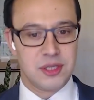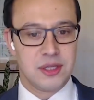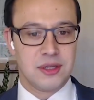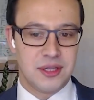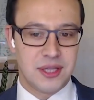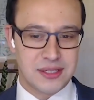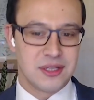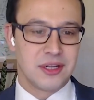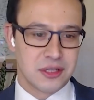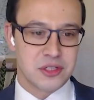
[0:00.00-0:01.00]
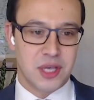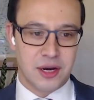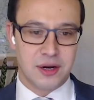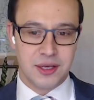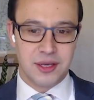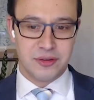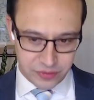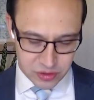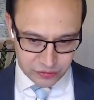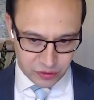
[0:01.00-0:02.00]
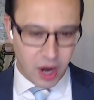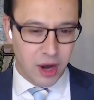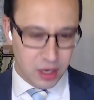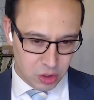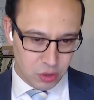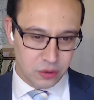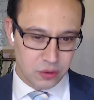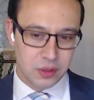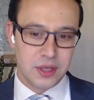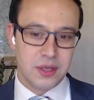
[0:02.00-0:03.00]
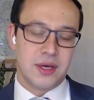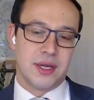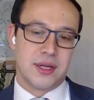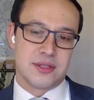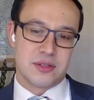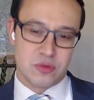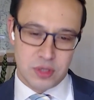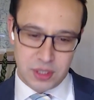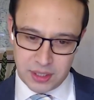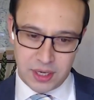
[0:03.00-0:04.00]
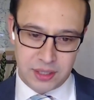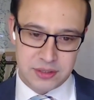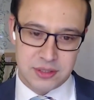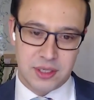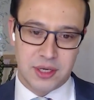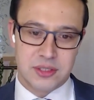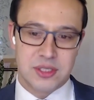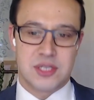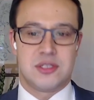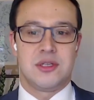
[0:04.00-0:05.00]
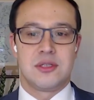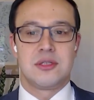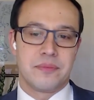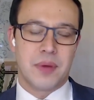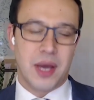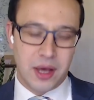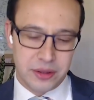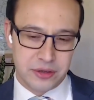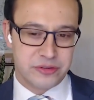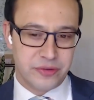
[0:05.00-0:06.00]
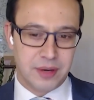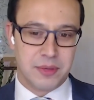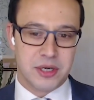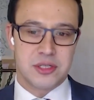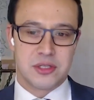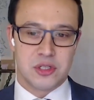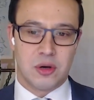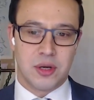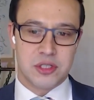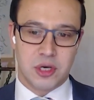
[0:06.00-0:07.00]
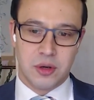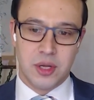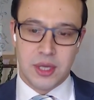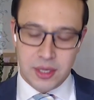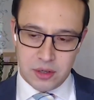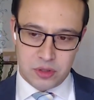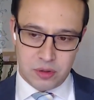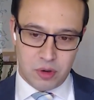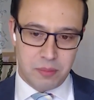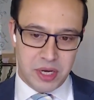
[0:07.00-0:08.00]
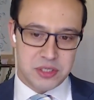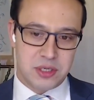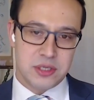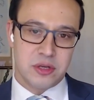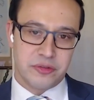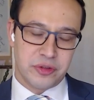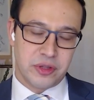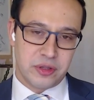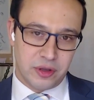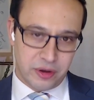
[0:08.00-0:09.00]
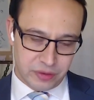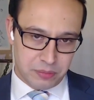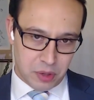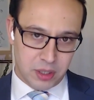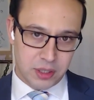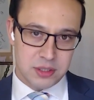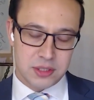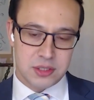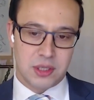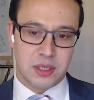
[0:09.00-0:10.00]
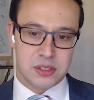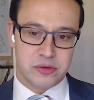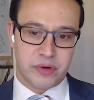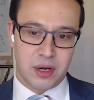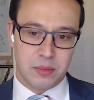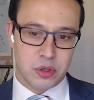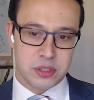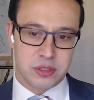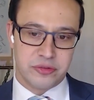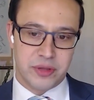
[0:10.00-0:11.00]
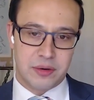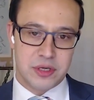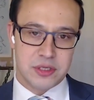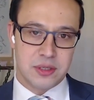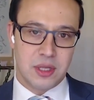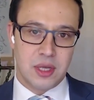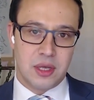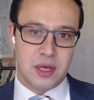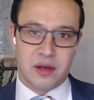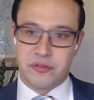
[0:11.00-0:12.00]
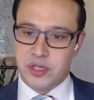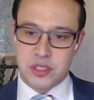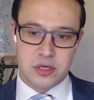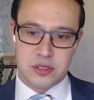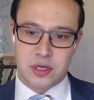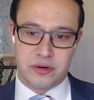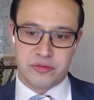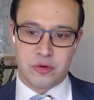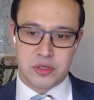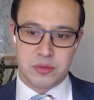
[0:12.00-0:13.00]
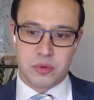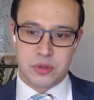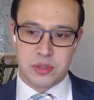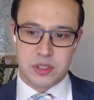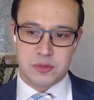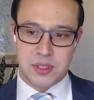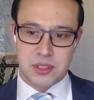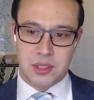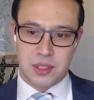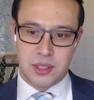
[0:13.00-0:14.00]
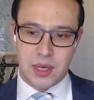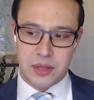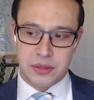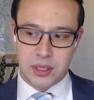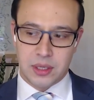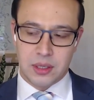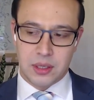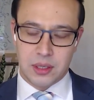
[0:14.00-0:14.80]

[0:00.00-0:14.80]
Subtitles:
then that's a little scary if it's very new and it's really not tested by others very much and so on. So the robustness of the product is very important for that reason. Features are of course important, especially I think